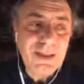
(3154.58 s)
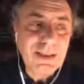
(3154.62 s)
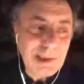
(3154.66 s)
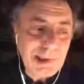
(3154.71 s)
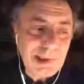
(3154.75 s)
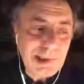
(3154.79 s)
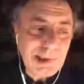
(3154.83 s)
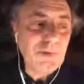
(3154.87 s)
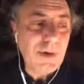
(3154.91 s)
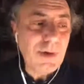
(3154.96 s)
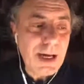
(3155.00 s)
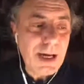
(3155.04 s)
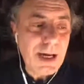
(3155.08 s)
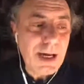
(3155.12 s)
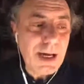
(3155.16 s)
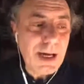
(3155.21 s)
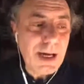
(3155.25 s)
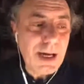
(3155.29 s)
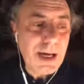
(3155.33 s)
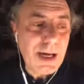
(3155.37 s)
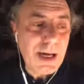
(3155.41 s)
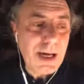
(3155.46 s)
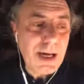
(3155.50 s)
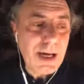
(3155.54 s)
quite
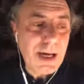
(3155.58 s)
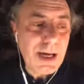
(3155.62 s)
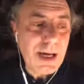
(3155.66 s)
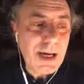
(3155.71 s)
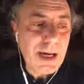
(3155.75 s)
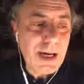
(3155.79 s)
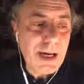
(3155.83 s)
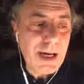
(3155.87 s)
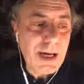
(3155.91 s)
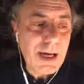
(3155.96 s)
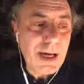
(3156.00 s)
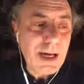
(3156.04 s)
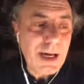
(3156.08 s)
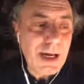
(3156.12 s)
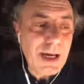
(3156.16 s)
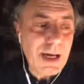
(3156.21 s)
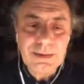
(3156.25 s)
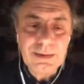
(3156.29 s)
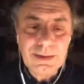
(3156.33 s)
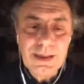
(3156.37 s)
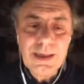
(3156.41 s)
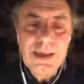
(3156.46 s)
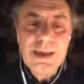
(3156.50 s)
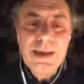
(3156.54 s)
amazing. I
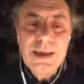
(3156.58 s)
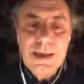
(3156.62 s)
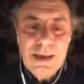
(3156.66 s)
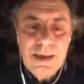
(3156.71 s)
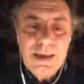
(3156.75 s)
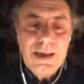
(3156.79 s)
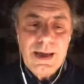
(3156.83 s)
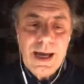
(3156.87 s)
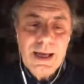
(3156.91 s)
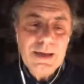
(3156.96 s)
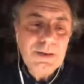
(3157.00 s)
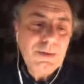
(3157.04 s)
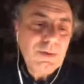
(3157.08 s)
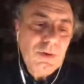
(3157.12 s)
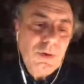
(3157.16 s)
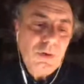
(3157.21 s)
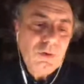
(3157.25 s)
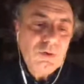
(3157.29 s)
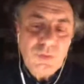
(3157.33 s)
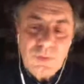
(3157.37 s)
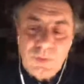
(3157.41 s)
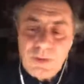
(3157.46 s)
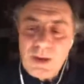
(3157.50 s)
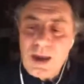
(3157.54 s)
don't know.
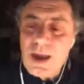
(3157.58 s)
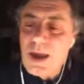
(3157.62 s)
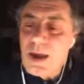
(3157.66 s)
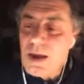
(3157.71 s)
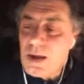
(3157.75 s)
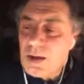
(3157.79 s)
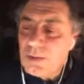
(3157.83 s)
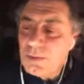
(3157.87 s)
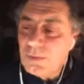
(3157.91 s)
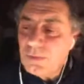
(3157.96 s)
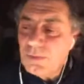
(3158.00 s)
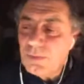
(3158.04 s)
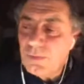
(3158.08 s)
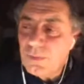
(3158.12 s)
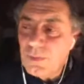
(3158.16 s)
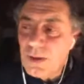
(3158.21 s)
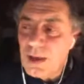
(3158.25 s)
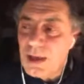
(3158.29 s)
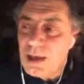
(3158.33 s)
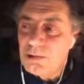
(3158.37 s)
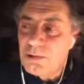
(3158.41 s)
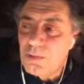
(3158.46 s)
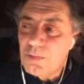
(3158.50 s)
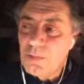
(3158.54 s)
Today
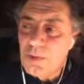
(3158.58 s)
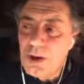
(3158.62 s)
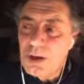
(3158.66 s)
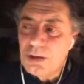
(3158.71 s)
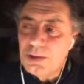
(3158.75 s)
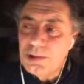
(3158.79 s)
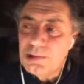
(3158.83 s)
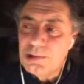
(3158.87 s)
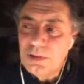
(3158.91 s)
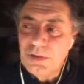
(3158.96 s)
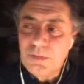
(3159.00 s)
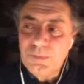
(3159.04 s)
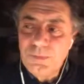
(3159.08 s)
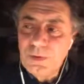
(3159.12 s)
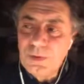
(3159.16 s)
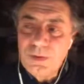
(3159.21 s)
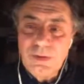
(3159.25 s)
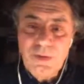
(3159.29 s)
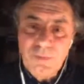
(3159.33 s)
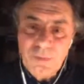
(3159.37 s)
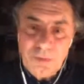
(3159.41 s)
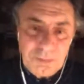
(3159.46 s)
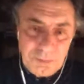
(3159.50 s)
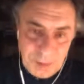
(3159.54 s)
the world is a completely
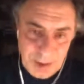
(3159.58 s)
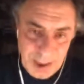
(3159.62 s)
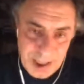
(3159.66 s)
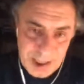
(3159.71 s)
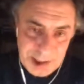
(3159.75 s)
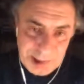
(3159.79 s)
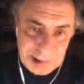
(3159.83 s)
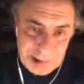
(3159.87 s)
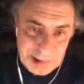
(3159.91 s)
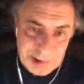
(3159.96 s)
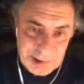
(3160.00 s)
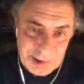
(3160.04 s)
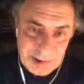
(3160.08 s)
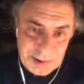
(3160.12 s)
different place.